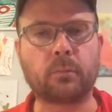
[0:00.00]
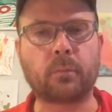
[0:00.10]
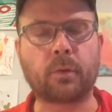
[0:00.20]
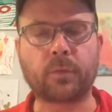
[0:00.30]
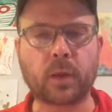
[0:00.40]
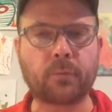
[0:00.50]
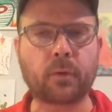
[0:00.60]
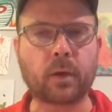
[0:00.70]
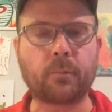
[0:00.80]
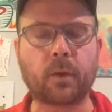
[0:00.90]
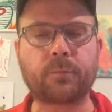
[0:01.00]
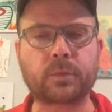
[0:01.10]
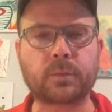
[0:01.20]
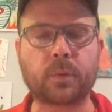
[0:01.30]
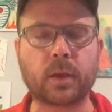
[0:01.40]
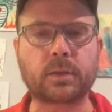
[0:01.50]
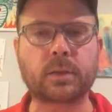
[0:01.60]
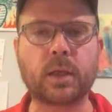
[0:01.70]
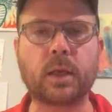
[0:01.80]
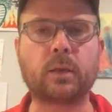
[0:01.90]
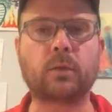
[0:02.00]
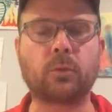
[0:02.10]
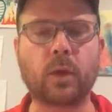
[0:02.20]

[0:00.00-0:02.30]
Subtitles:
by forgiving it, by seeing it,